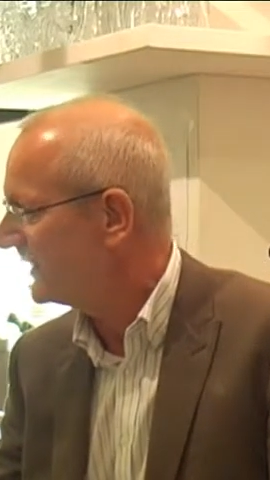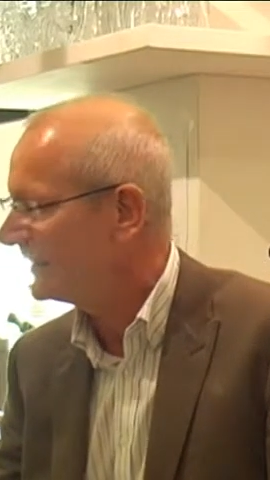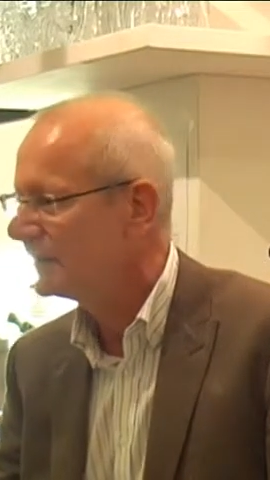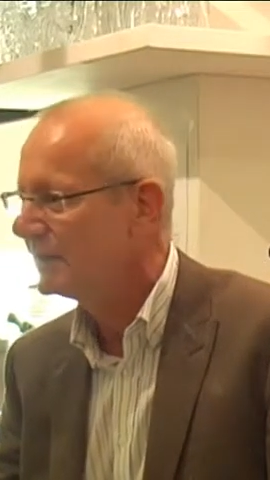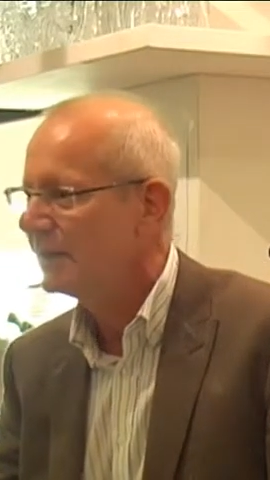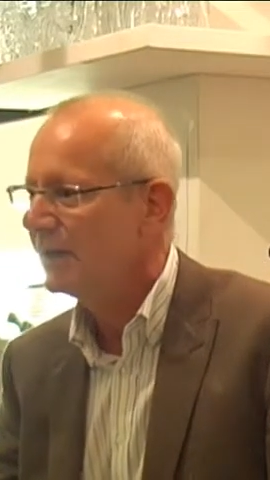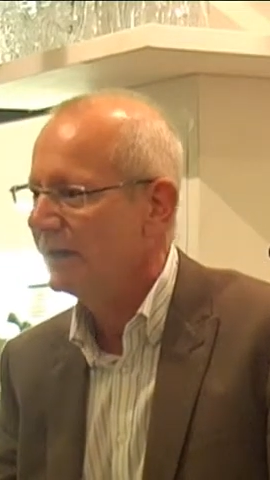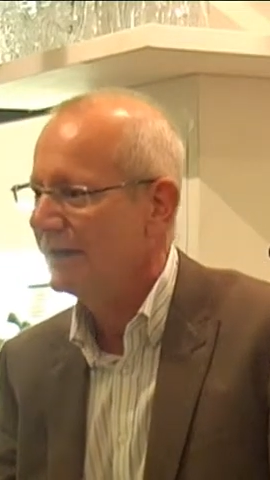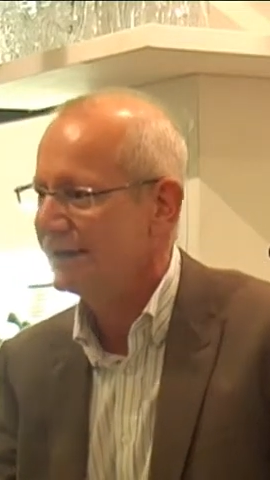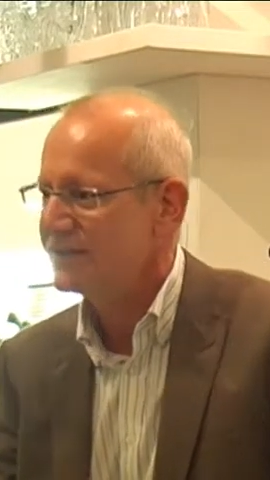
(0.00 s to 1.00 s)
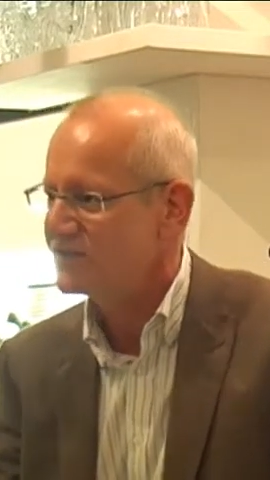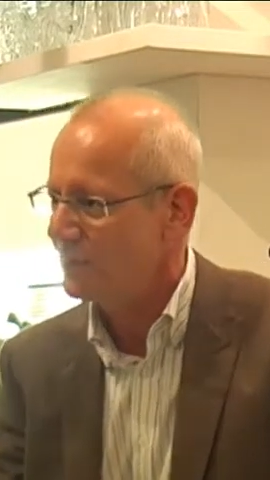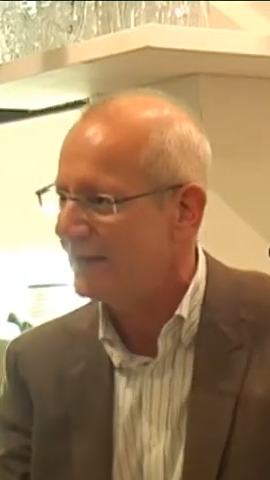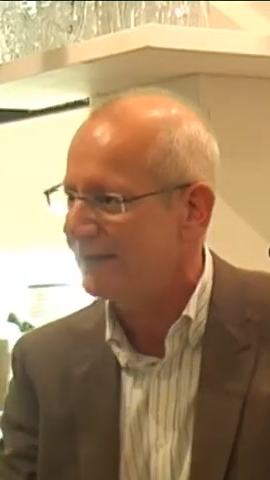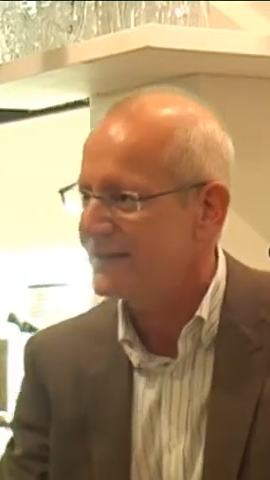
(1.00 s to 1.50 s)
in and Alice
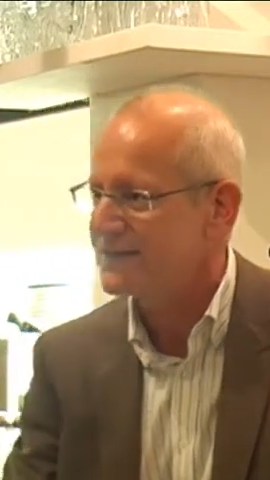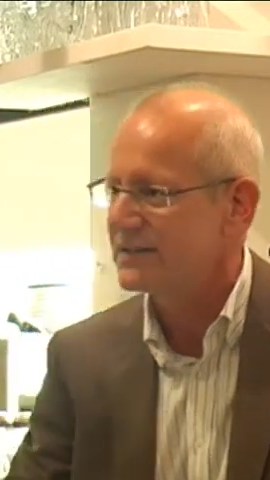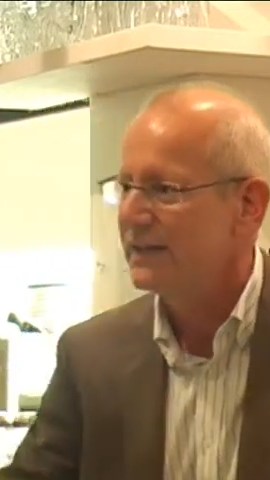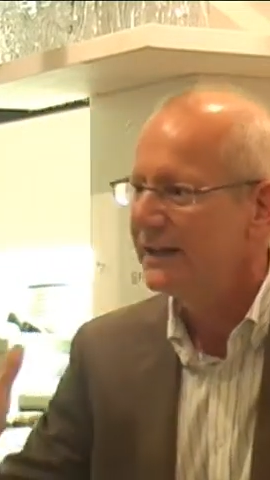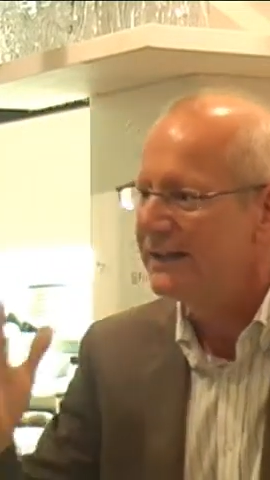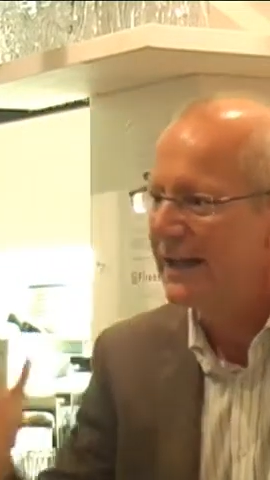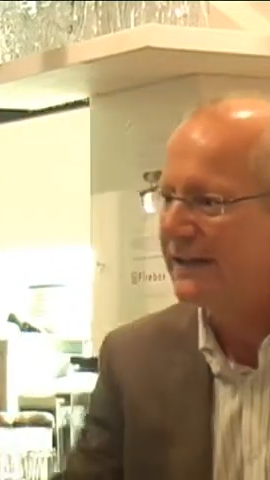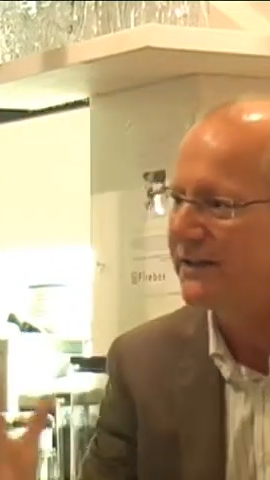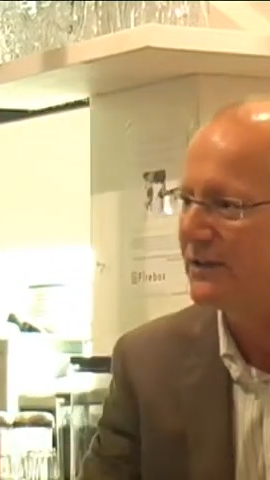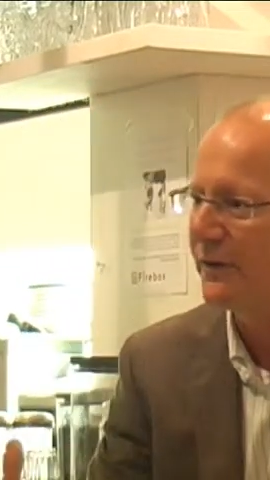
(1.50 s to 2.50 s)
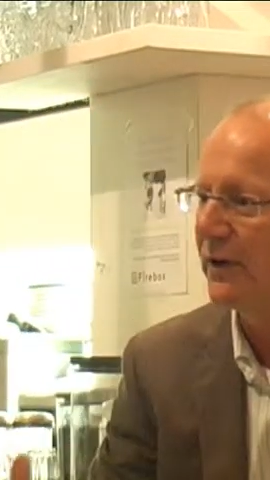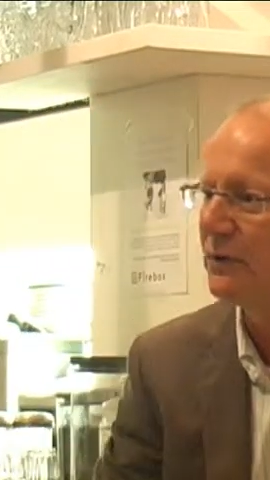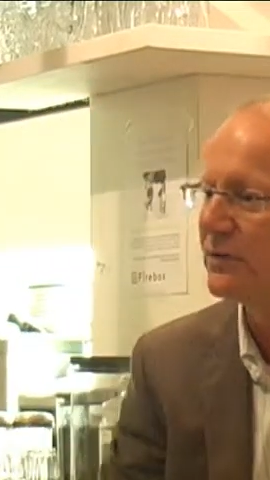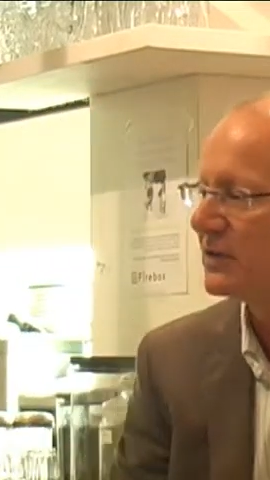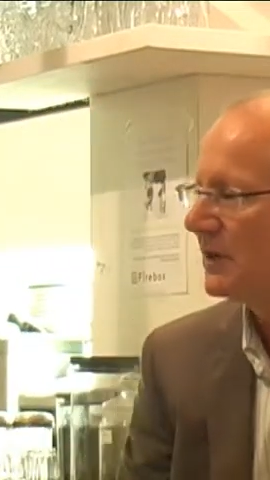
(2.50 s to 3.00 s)
to Alice, gaining the
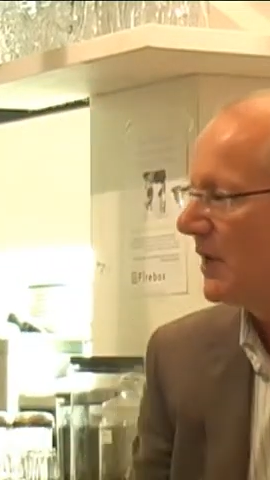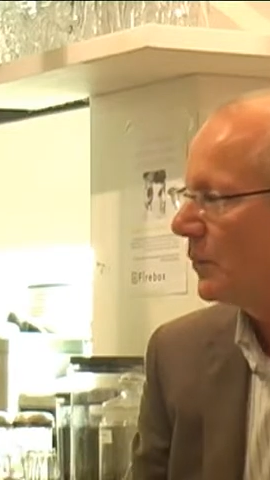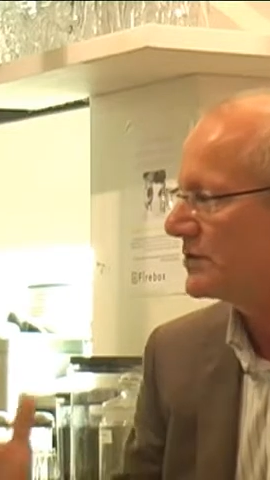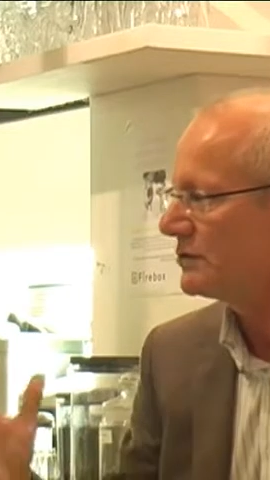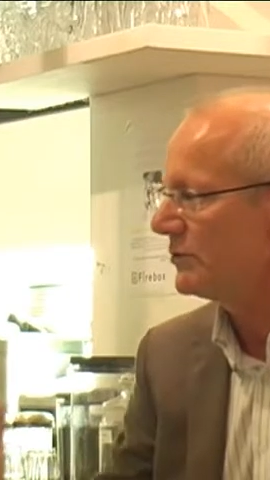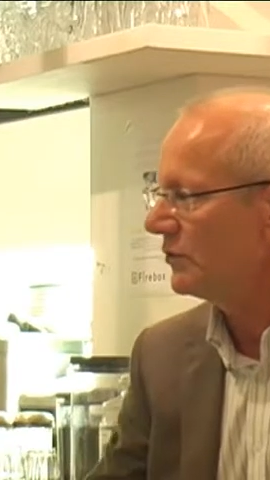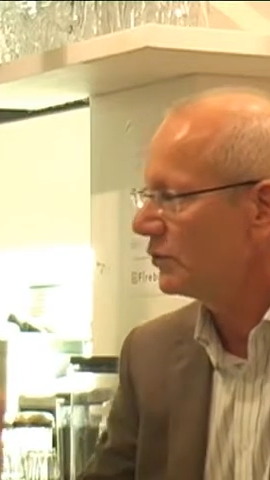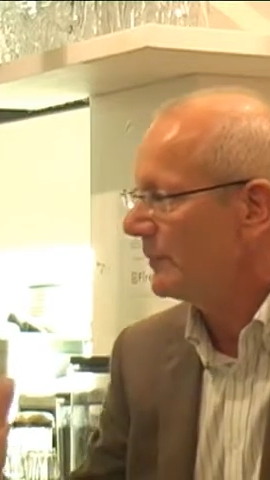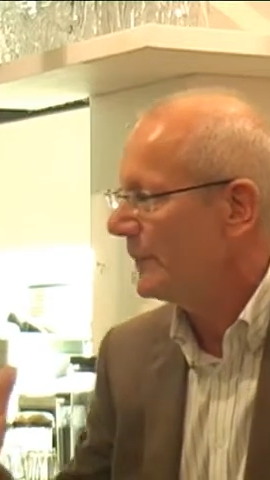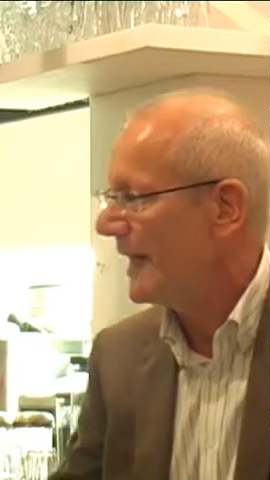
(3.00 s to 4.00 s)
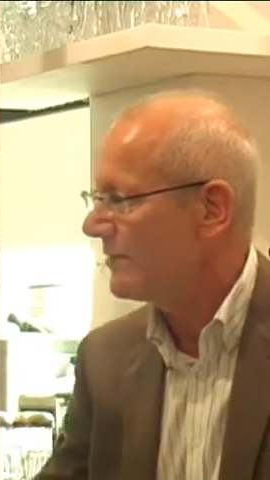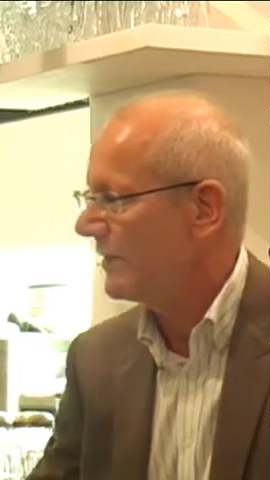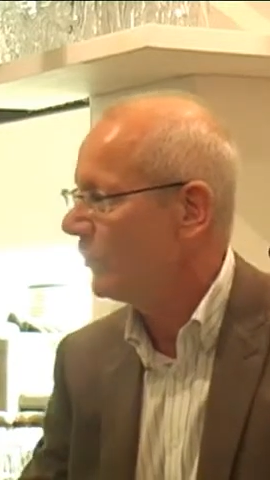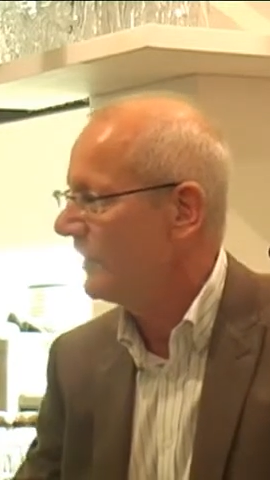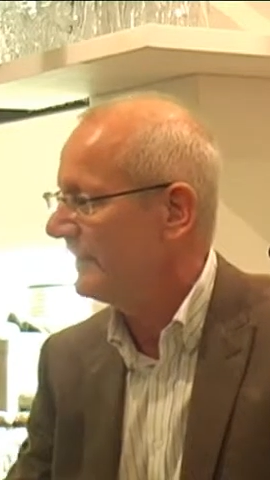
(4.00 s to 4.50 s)
vote was a route to
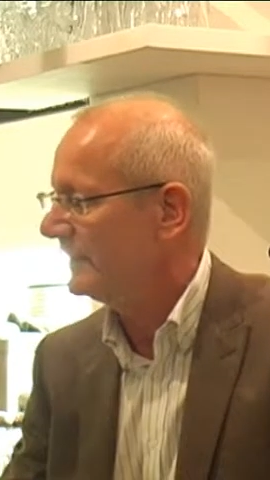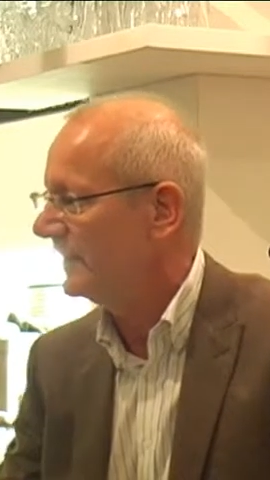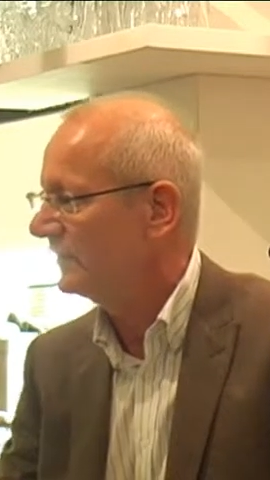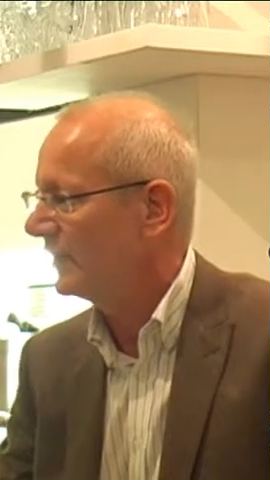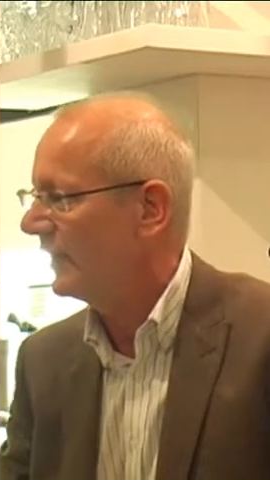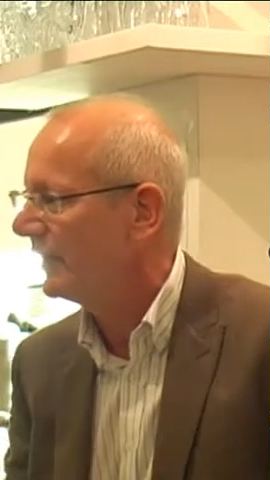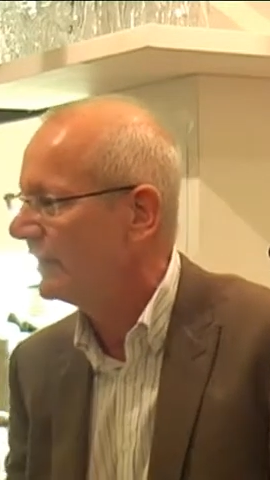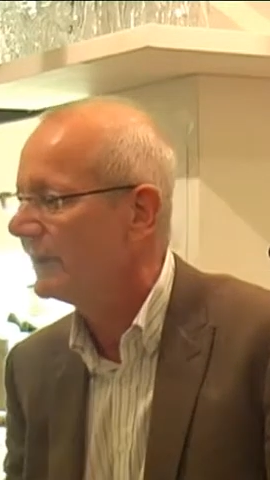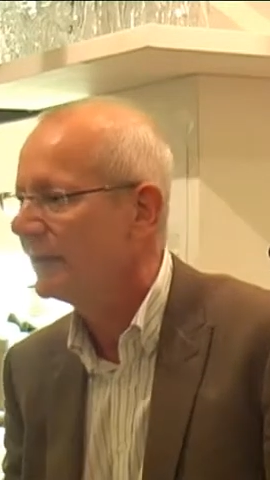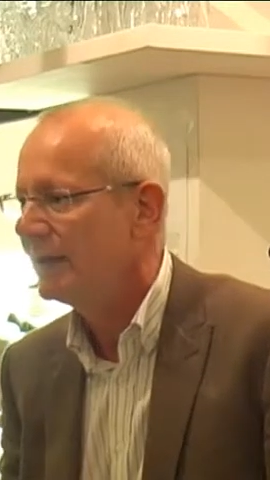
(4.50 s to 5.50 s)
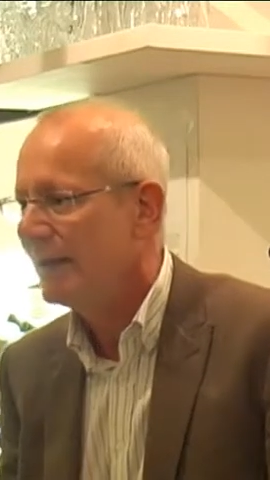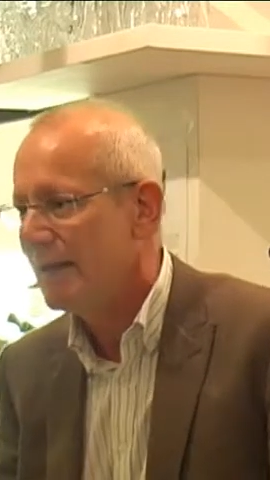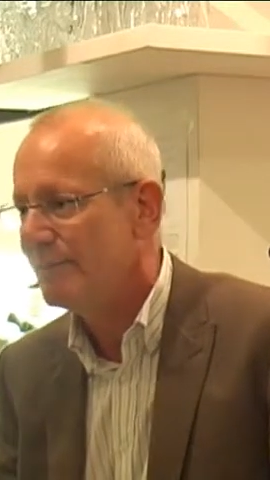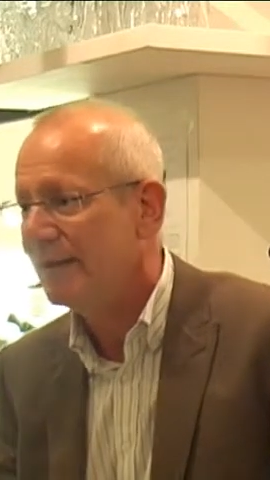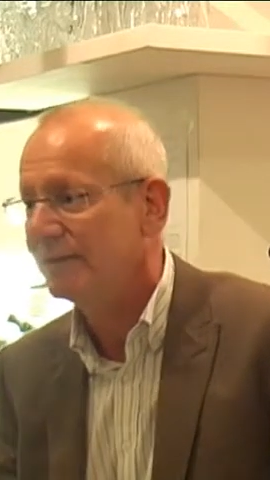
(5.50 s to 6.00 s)
empowering women, and to her,
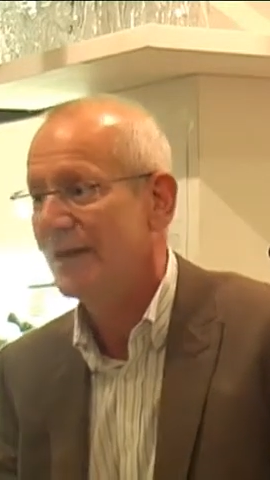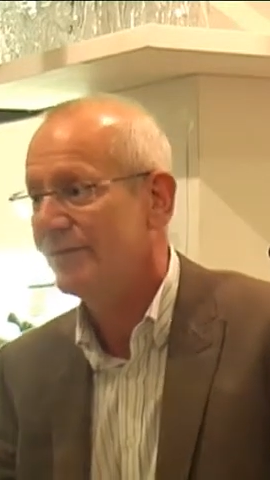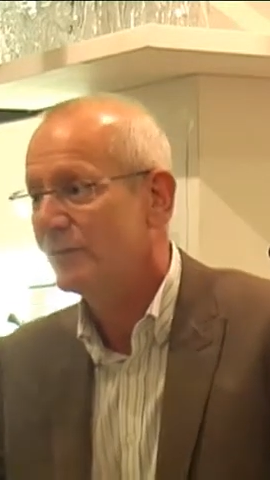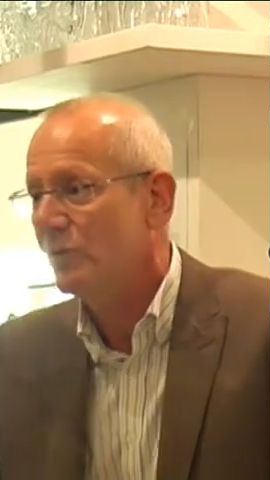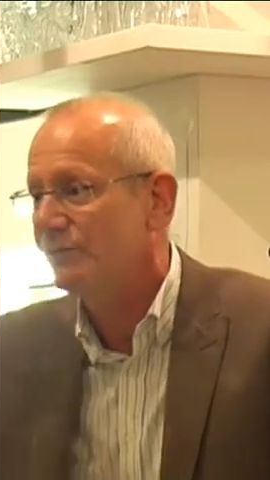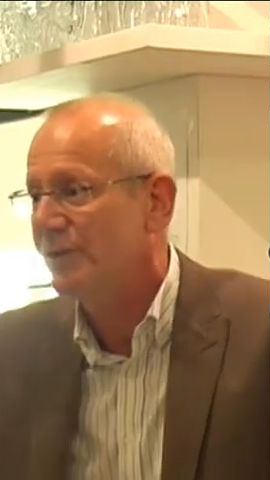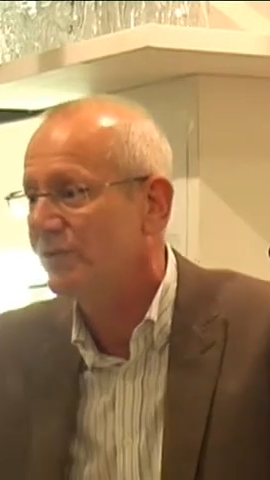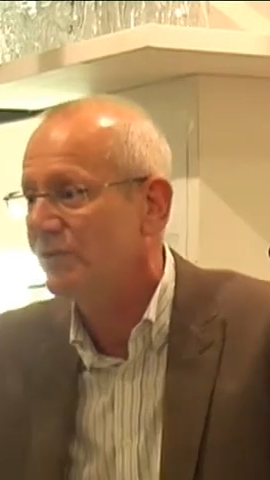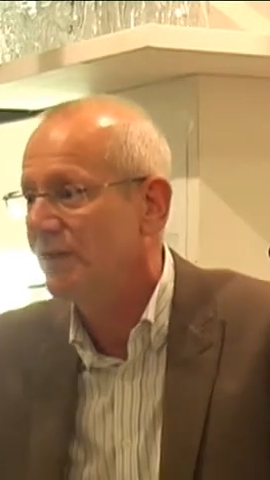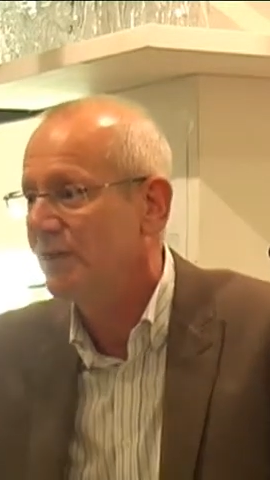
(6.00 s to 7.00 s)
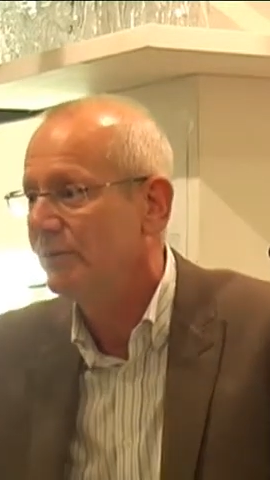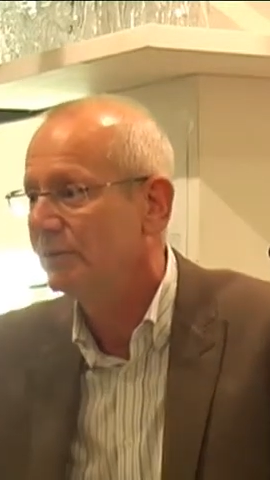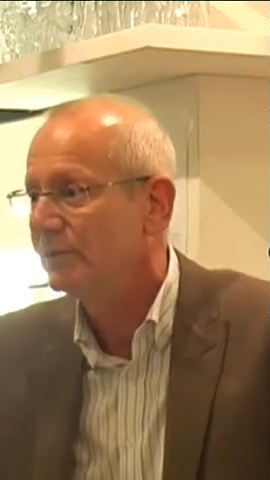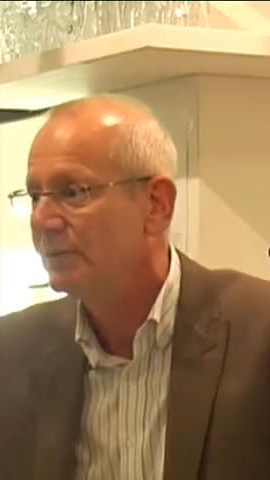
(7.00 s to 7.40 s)
it meant having more bread on the table.